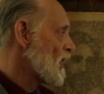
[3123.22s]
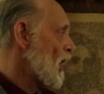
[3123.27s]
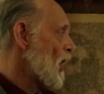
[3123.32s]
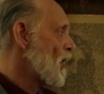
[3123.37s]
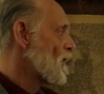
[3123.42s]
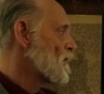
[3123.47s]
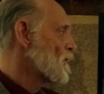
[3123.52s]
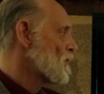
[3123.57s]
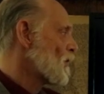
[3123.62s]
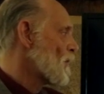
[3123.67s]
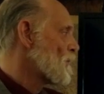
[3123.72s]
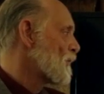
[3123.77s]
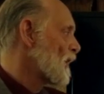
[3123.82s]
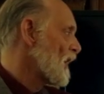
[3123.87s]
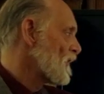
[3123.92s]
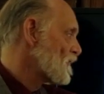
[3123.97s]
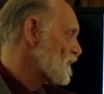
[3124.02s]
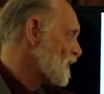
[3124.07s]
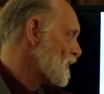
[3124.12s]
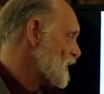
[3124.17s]
all the
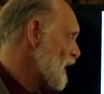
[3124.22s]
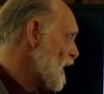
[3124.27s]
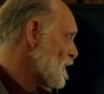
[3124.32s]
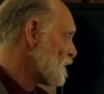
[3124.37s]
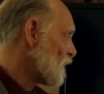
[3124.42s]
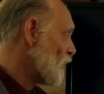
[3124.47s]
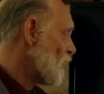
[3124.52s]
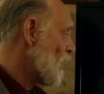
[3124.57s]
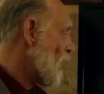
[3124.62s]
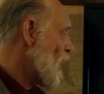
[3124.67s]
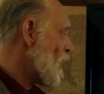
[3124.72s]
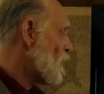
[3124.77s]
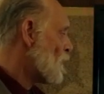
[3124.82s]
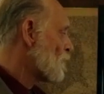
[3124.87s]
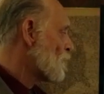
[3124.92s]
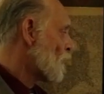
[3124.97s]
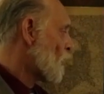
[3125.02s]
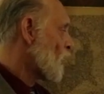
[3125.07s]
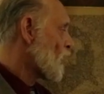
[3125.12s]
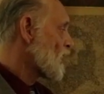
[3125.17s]
oppressed of the devil.
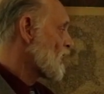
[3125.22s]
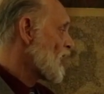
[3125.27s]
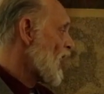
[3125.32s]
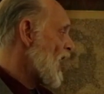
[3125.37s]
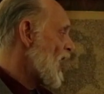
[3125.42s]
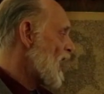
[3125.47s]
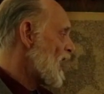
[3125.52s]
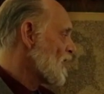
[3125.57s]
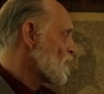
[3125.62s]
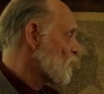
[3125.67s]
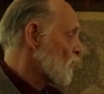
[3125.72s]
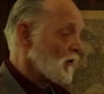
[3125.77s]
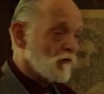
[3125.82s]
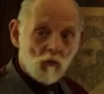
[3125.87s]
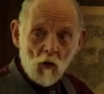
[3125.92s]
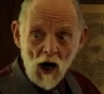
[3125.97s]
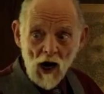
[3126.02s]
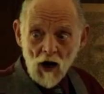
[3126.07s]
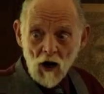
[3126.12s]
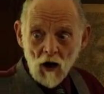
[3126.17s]
For God was
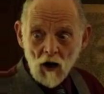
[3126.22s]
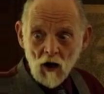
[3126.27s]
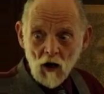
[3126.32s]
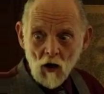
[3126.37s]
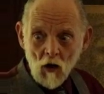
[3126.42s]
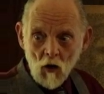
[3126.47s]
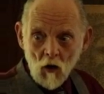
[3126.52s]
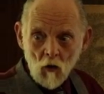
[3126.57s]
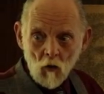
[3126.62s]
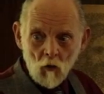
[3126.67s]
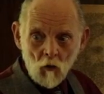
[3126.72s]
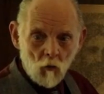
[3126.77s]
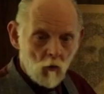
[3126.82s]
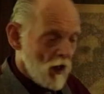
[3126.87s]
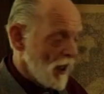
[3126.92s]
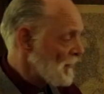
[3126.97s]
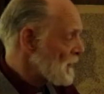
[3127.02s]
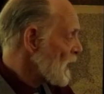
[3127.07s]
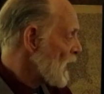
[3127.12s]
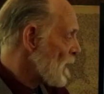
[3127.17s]
where?
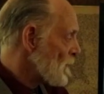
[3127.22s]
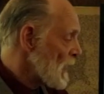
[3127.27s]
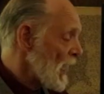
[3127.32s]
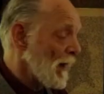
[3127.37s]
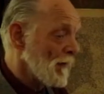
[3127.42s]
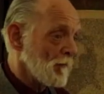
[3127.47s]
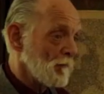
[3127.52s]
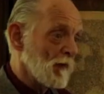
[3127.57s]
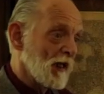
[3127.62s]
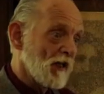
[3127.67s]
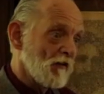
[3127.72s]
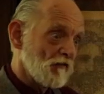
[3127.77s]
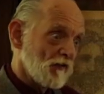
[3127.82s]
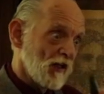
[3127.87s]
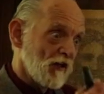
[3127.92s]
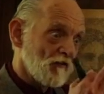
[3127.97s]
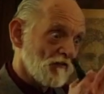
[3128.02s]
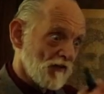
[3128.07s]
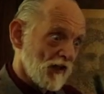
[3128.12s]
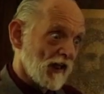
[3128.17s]
With him. That means
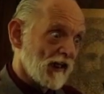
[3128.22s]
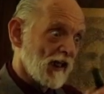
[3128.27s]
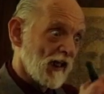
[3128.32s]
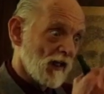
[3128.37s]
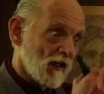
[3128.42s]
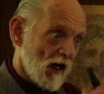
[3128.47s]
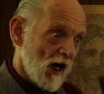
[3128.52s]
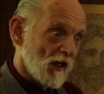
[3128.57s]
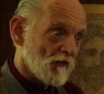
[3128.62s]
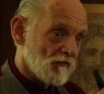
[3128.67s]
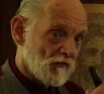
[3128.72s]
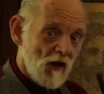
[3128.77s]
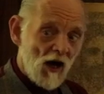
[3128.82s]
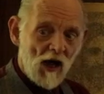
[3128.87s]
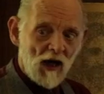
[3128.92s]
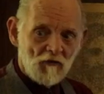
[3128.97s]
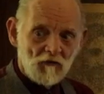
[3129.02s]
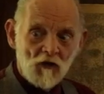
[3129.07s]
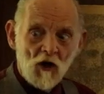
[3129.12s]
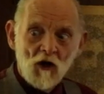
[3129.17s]
he's thinking God's
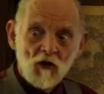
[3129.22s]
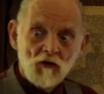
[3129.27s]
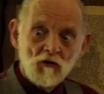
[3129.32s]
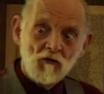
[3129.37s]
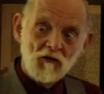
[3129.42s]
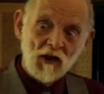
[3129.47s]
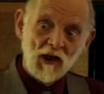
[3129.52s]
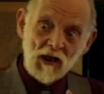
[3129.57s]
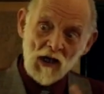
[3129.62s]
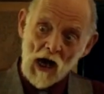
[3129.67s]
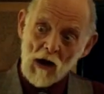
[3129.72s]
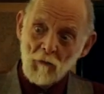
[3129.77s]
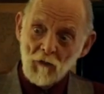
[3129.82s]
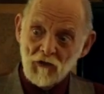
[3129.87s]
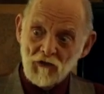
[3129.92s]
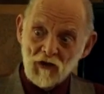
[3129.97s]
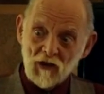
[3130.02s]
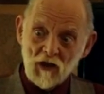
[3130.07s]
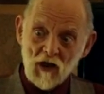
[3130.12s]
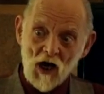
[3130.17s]
thoughts you think
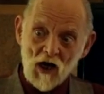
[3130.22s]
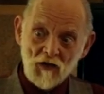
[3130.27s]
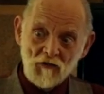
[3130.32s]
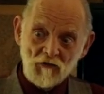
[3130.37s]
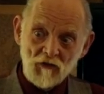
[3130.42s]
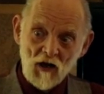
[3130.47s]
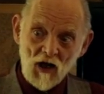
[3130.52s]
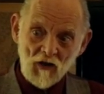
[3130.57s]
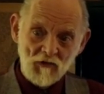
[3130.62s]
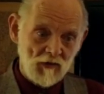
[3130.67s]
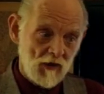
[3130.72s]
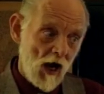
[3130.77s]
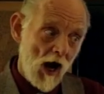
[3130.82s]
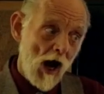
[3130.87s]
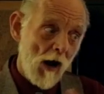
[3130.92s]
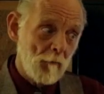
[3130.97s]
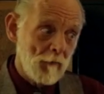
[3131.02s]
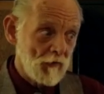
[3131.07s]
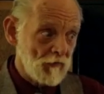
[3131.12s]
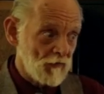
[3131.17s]
opposite God's thoughts,
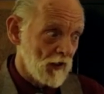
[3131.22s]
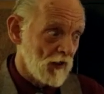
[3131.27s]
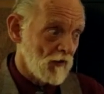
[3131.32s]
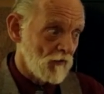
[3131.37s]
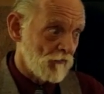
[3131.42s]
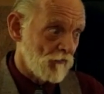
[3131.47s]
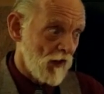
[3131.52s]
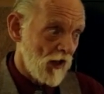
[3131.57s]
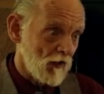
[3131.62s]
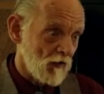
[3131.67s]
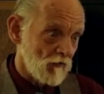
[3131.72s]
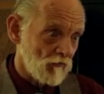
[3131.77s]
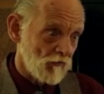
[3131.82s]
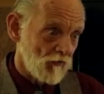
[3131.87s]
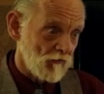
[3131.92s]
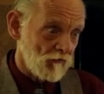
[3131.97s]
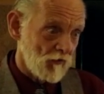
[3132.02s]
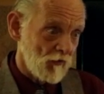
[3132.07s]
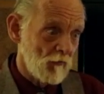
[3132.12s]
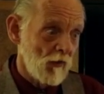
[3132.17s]
opposite his value
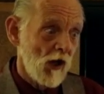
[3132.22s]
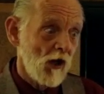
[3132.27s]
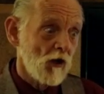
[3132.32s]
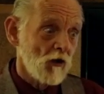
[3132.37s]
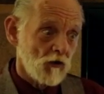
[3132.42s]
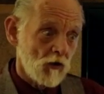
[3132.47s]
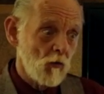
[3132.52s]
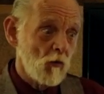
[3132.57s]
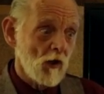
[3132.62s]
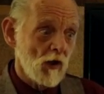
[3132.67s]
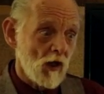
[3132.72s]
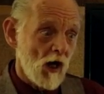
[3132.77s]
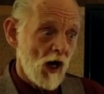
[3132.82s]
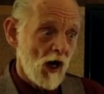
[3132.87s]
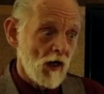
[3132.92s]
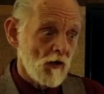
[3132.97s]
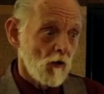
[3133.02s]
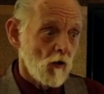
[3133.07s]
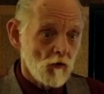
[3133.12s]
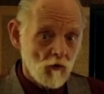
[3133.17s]
system, you and
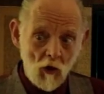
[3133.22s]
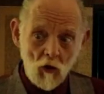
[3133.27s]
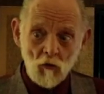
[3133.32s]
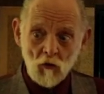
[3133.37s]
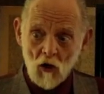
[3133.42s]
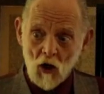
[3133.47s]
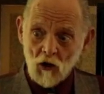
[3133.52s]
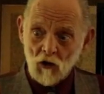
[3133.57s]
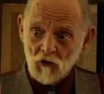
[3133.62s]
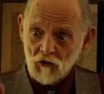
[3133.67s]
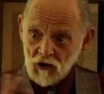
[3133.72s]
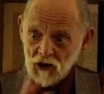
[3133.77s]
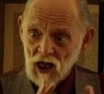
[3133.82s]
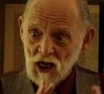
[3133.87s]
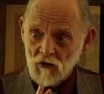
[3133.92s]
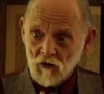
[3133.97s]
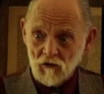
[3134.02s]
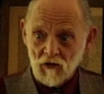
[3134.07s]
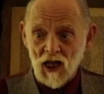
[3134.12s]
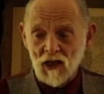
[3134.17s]
God are no longer
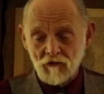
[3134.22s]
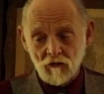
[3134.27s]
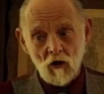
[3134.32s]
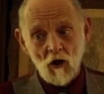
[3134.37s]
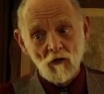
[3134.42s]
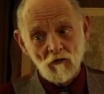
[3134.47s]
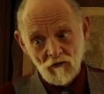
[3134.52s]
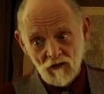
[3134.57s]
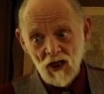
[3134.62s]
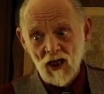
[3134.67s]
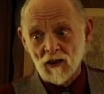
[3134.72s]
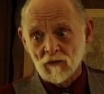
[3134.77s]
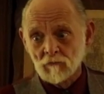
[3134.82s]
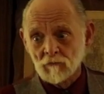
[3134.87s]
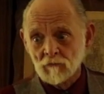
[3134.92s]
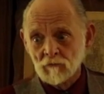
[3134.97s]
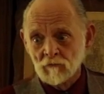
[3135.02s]
together. That's called sin,